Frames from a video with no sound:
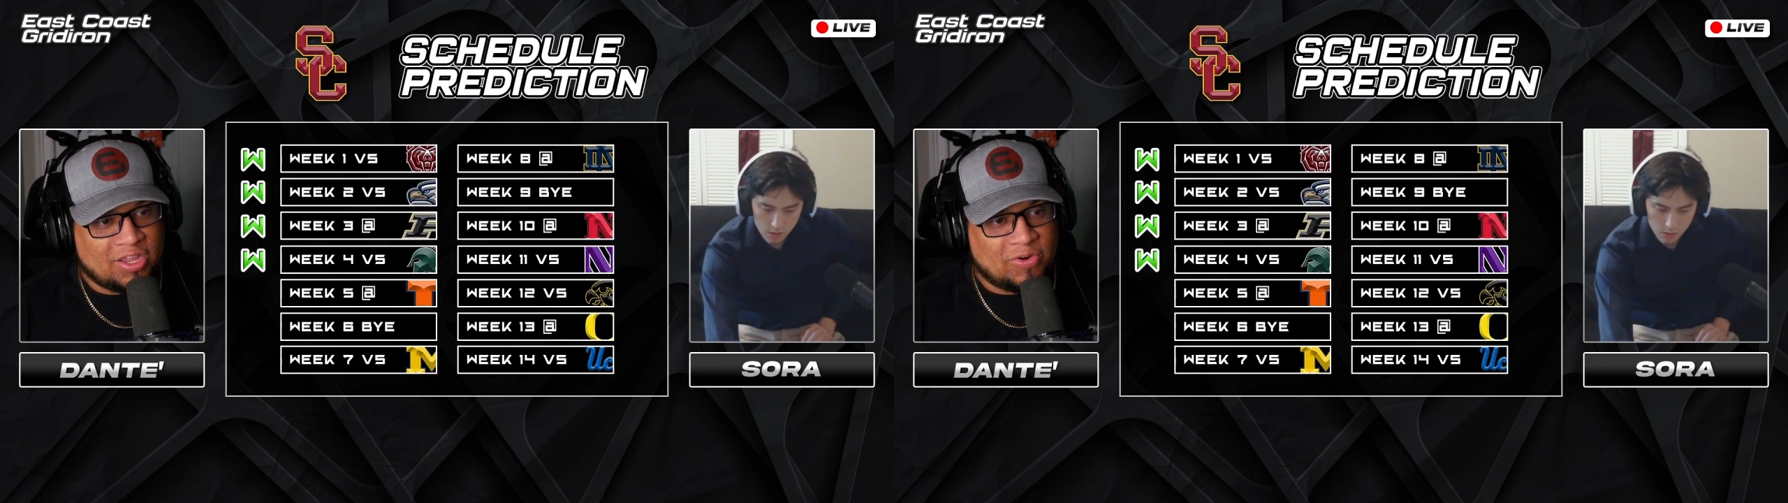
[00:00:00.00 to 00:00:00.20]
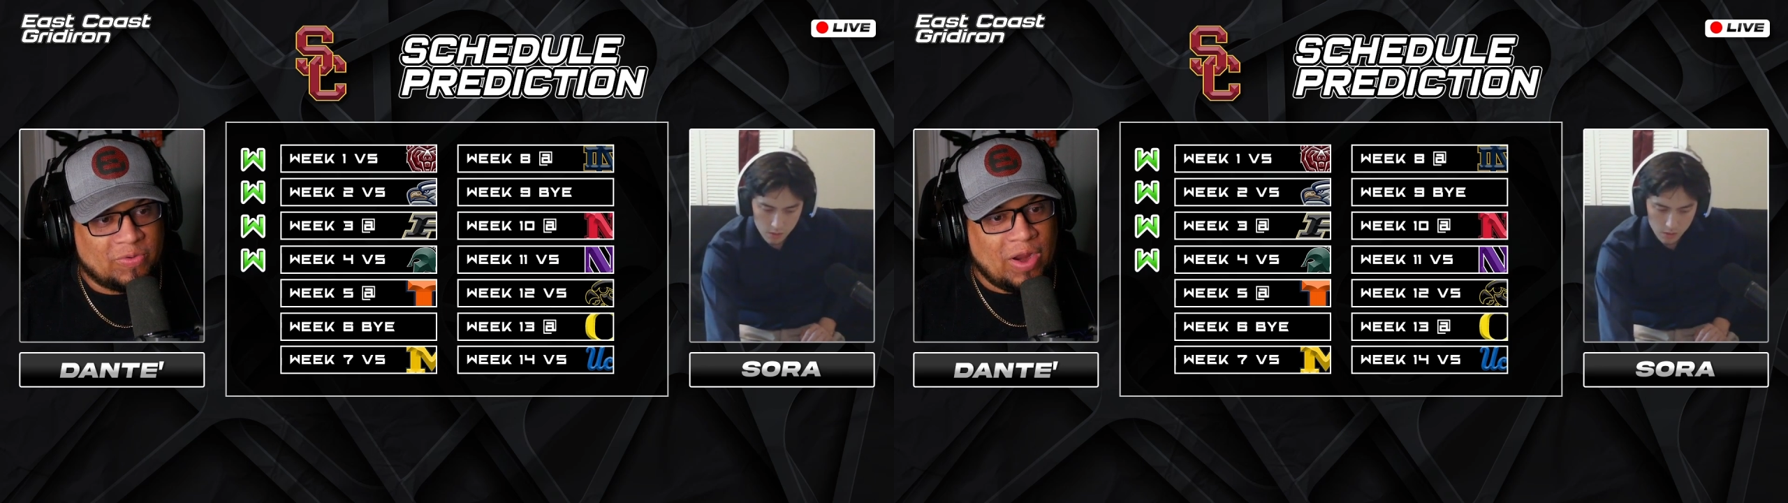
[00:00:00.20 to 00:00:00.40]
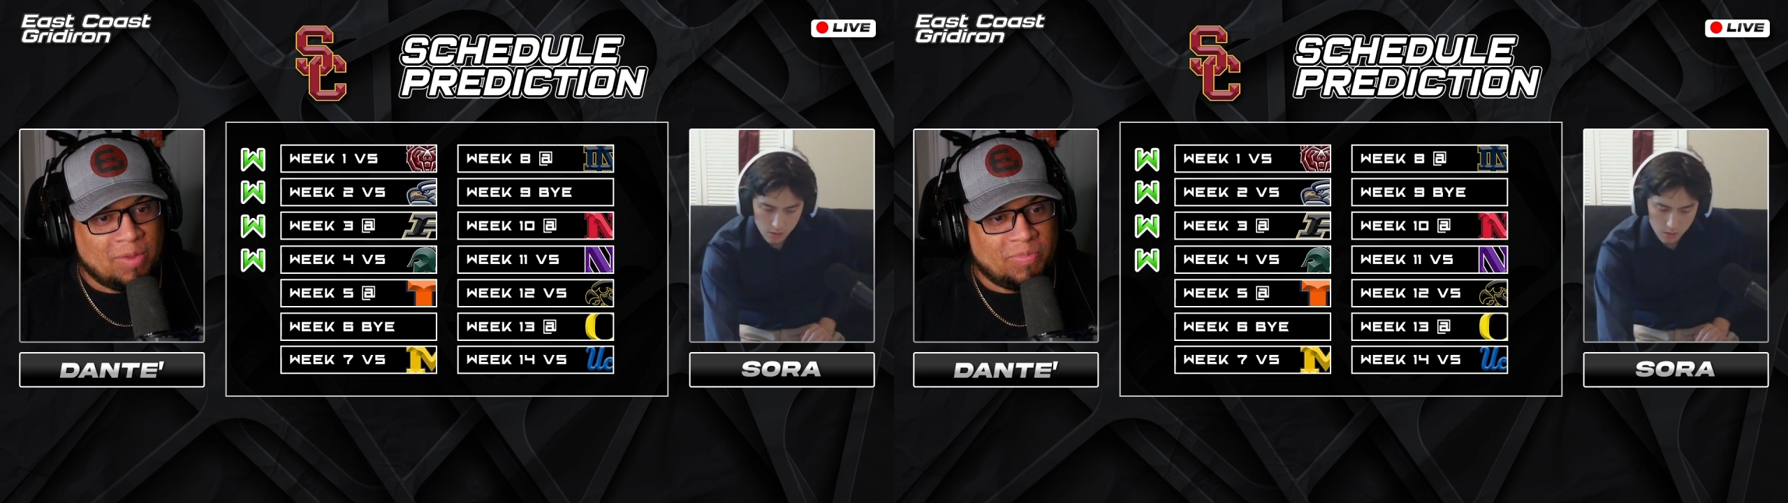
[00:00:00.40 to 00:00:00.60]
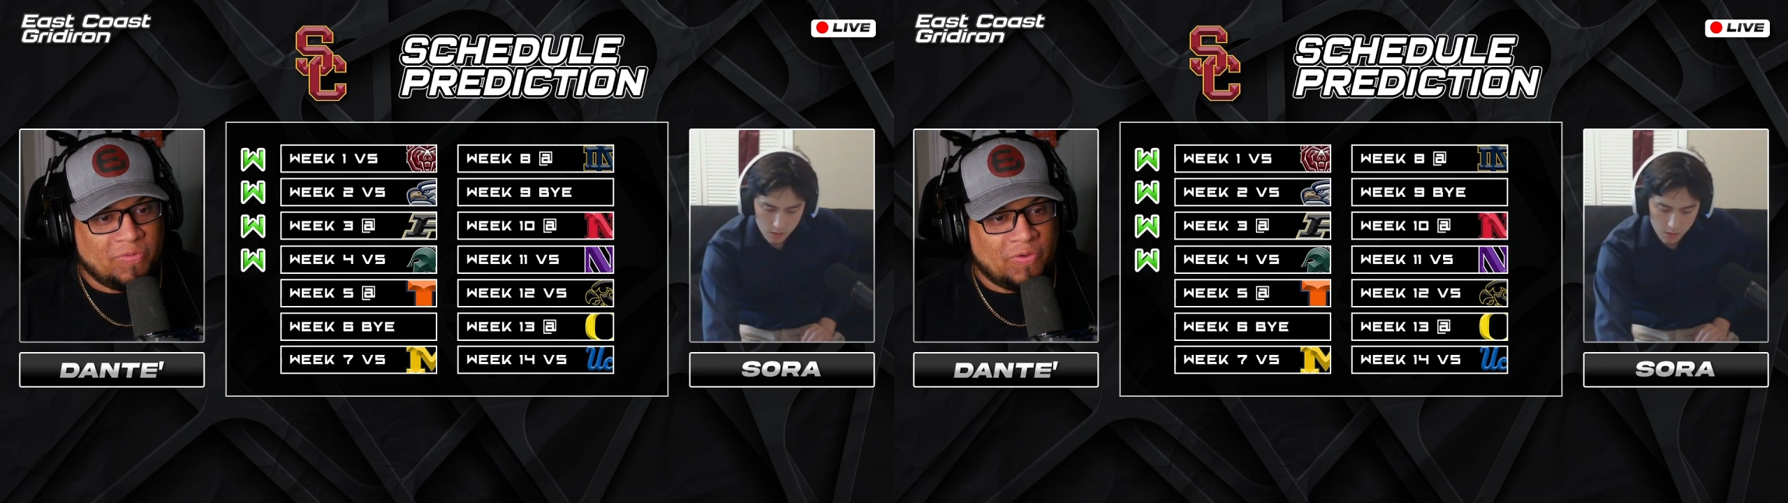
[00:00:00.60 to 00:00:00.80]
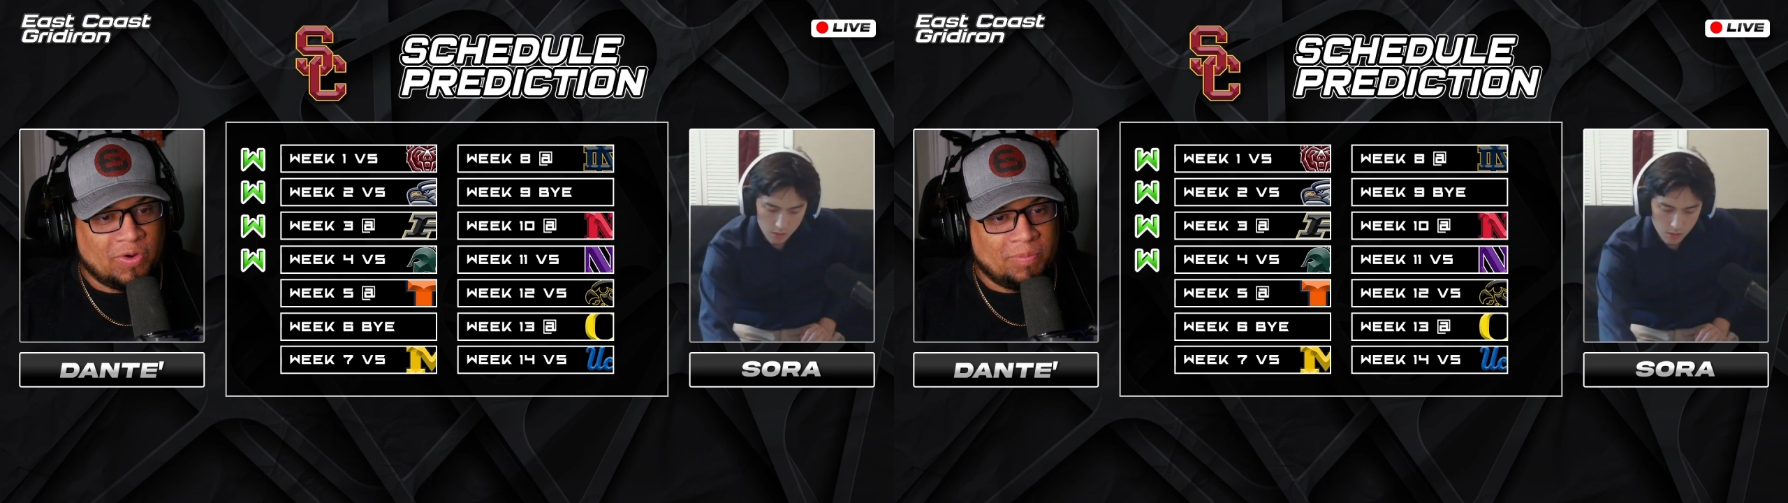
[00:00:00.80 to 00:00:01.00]
right
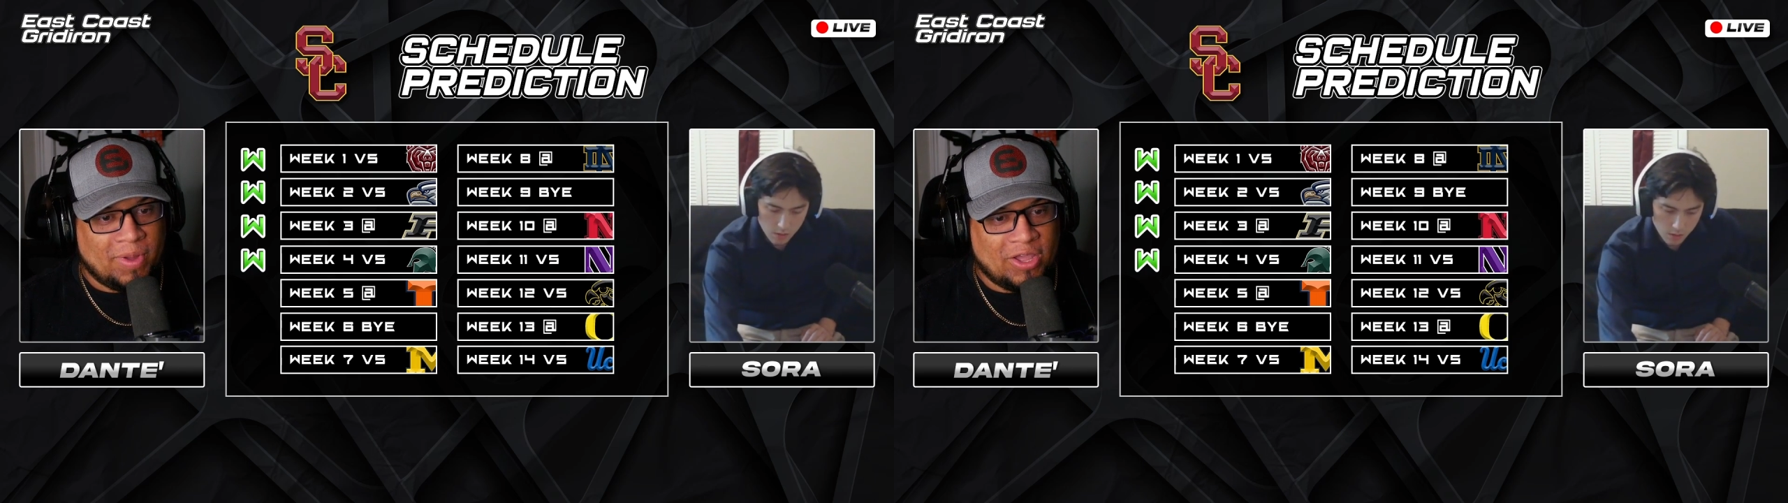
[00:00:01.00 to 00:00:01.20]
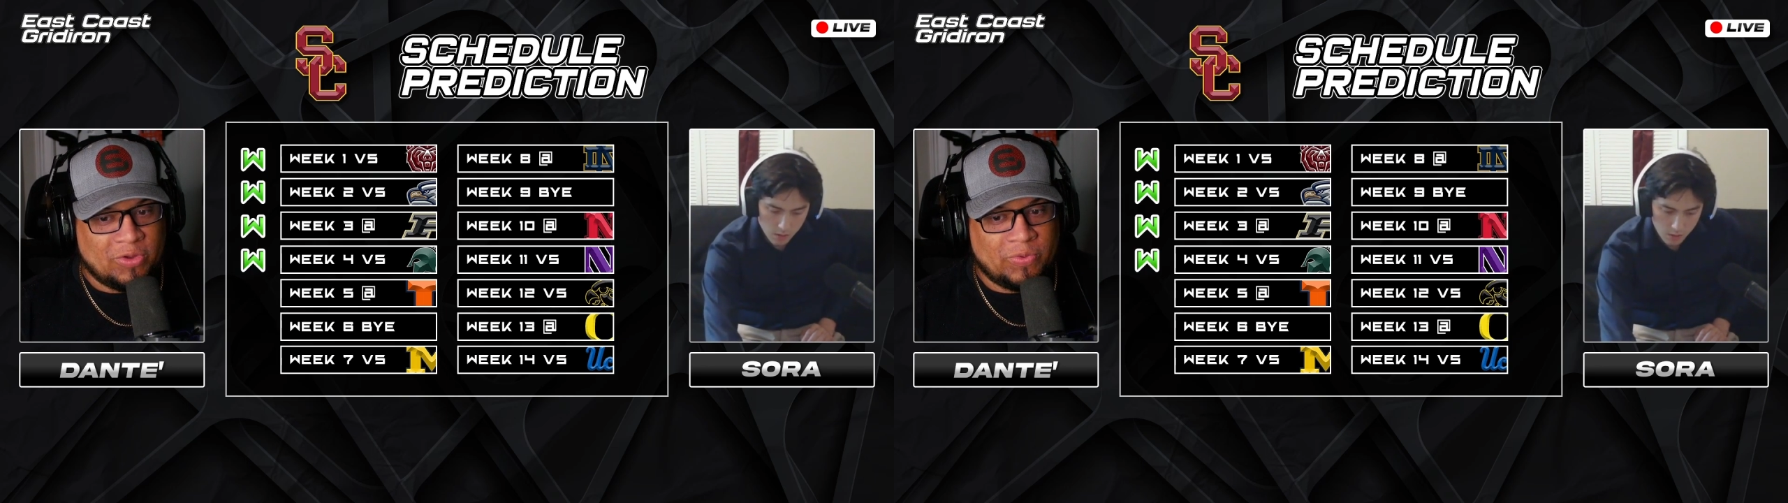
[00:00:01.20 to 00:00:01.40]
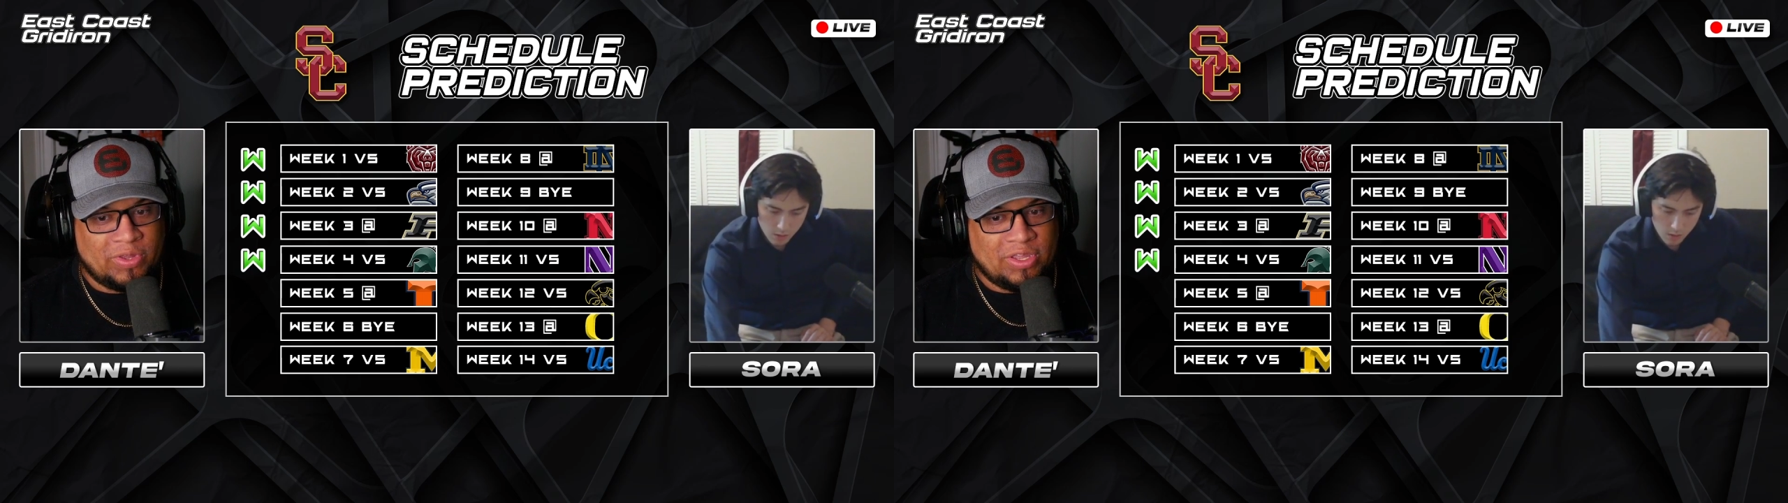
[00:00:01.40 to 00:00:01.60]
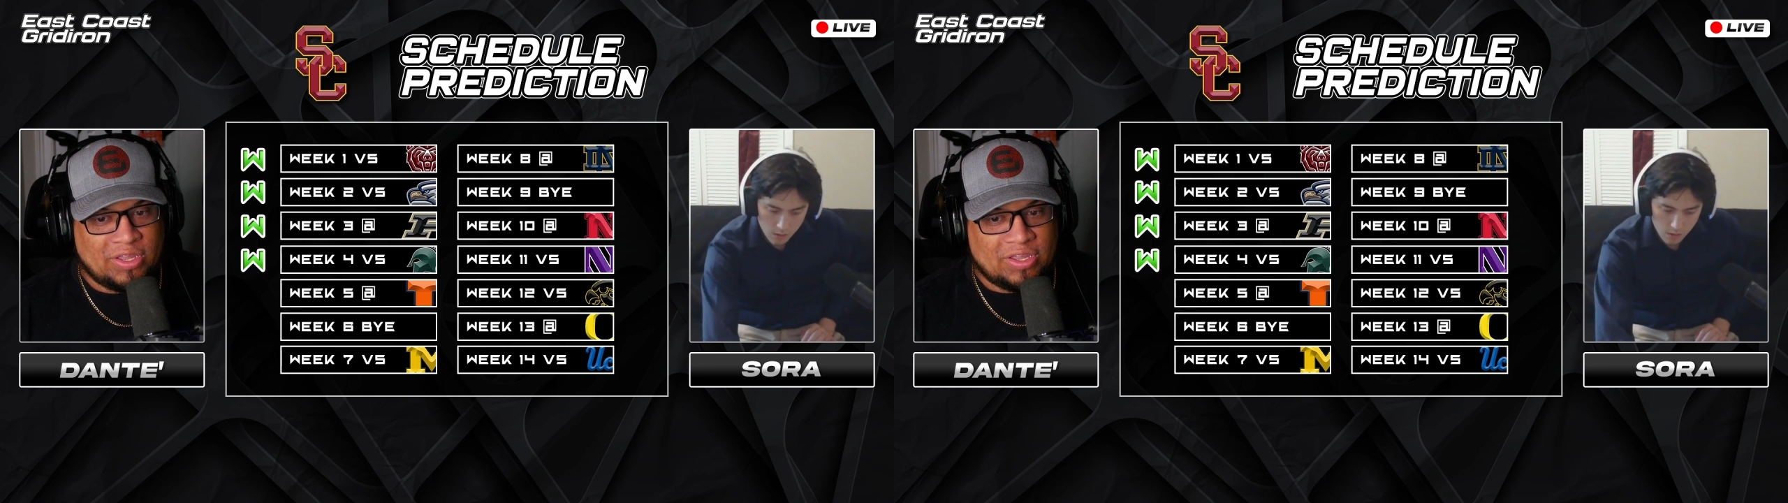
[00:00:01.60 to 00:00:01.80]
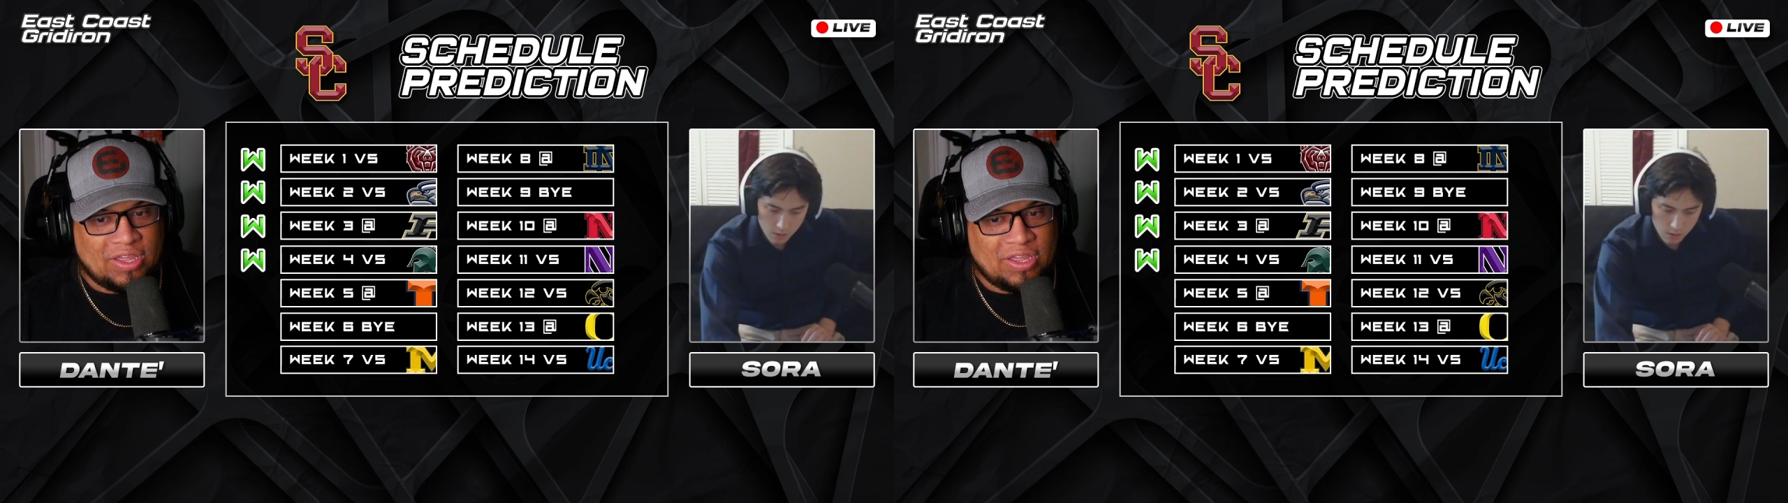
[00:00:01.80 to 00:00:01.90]
before a bye week,